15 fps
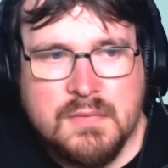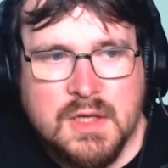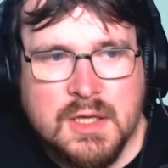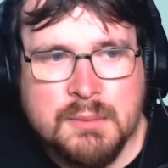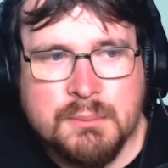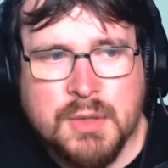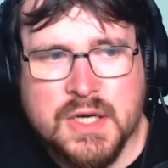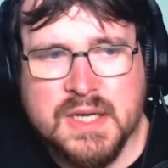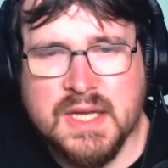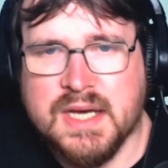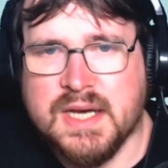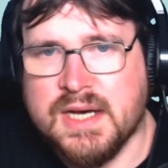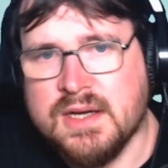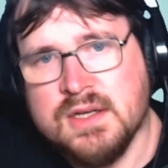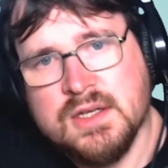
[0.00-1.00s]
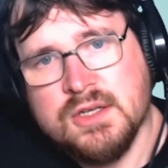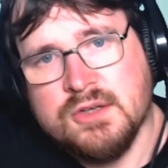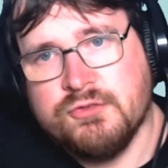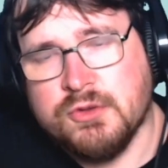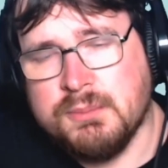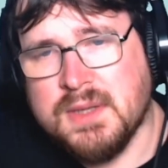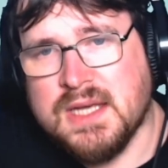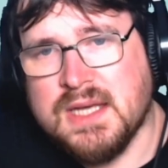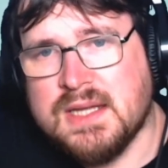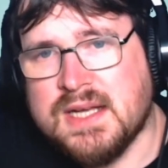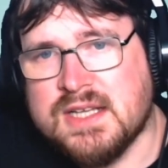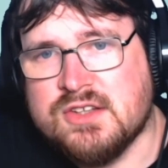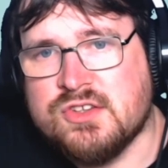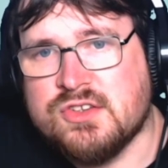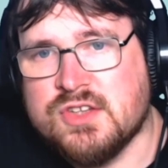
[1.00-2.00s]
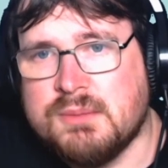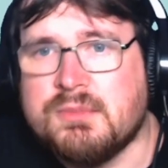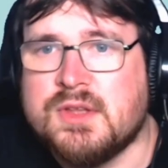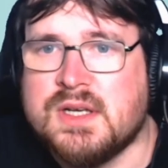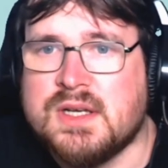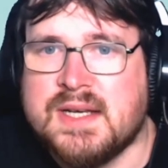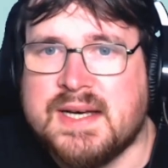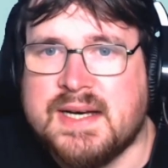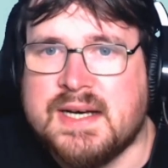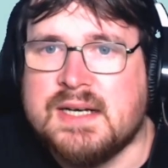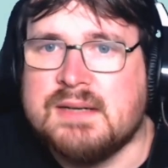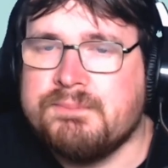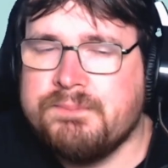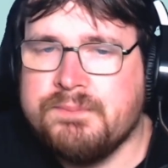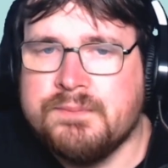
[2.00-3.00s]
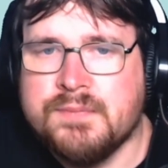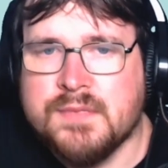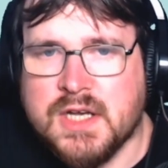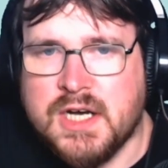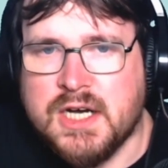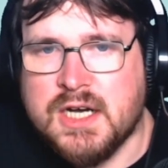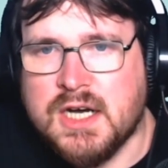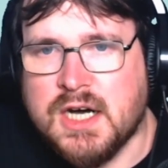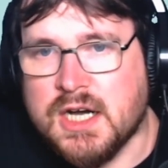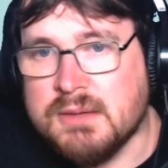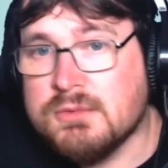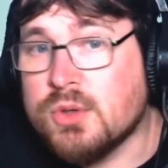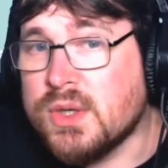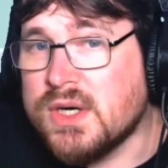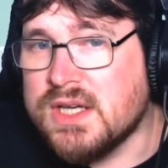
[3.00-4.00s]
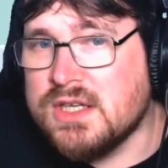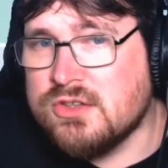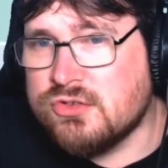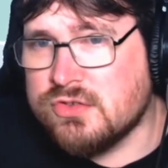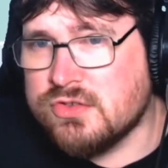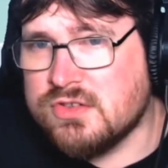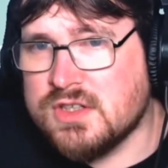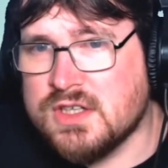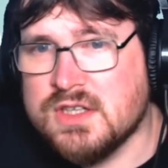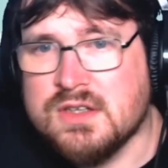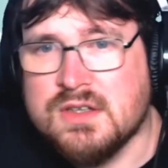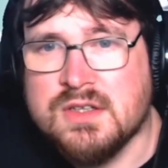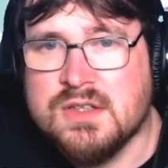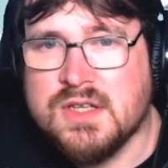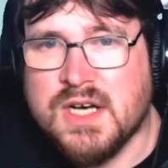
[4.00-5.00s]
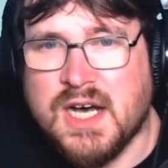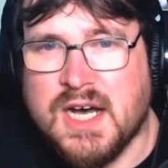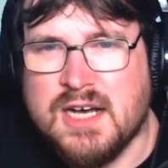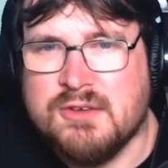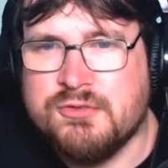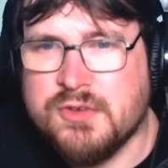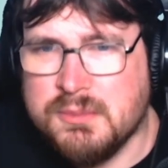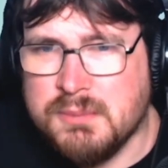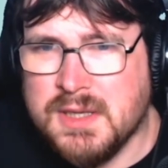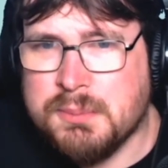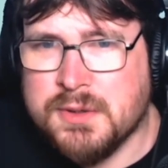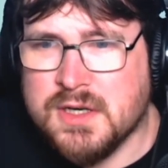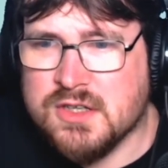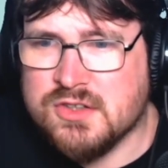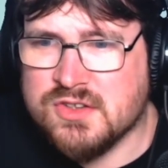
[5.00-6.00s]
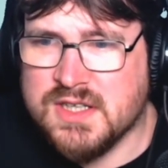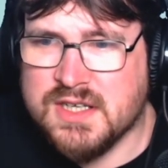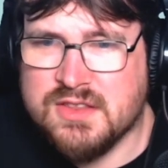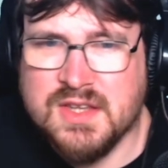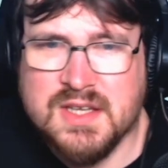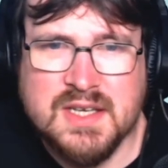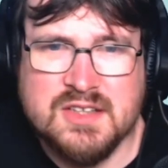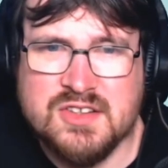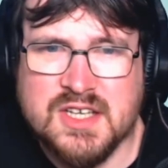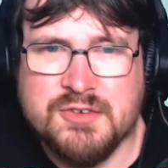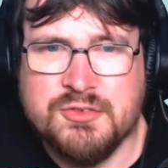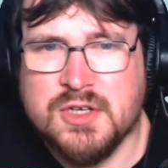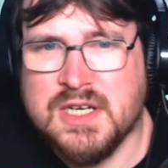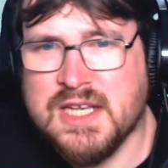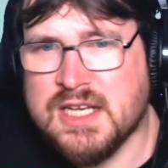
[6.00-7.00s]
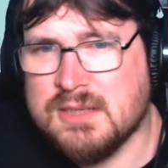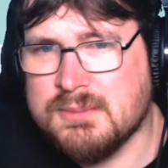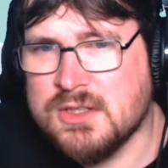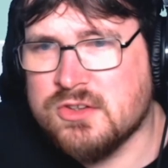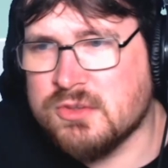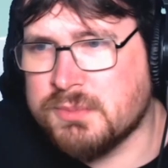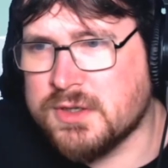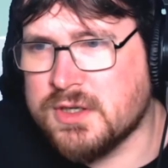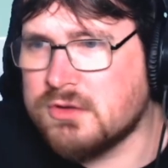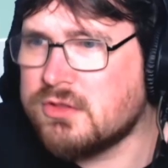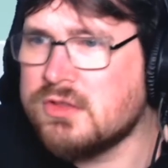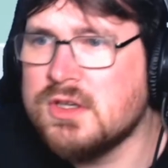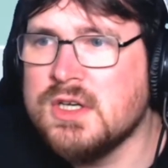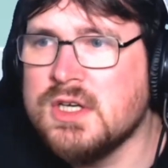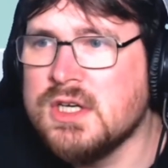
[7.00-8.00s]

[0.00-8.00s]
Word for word: But yeah, for me, that's something that uh, I'm quite interested in. Uh, for me personally, I think there's definitely elements of both.